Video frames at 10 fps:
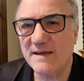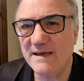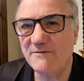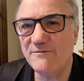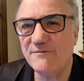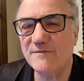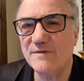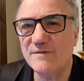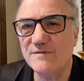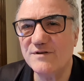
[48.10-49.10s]
give
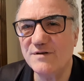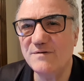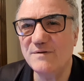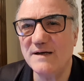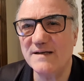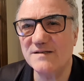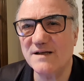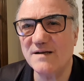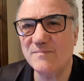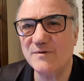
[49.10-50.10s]
2
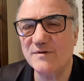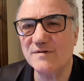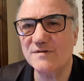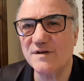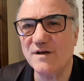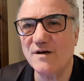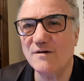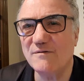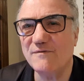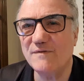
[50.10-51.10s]
examples
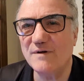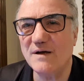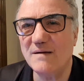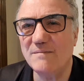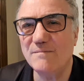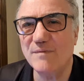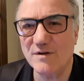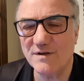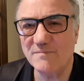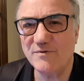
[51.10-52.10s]
of
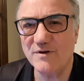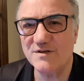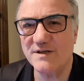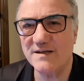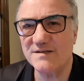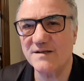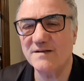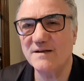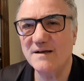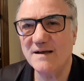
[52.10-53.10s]
modeling projects
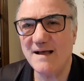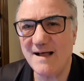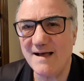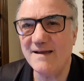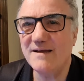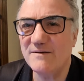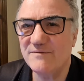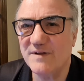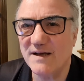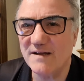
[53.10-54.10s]
that I
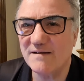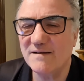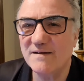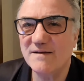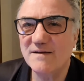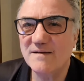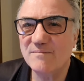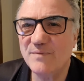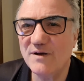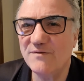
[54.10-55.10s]
have done,
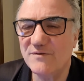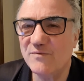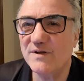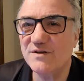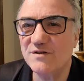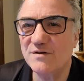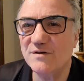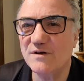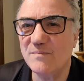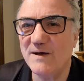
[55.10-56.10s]
both of which
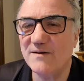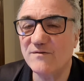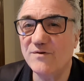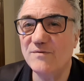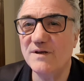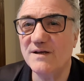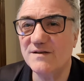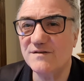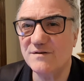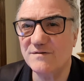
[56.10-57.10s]
took about 2
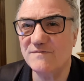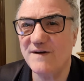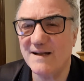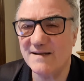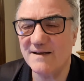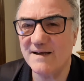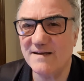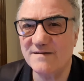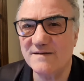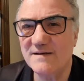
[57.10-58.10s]
years to
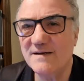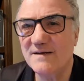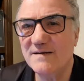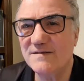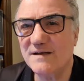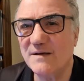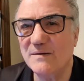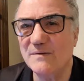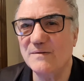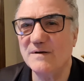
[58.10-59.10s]
validate.
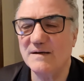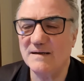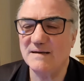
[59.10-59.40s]
So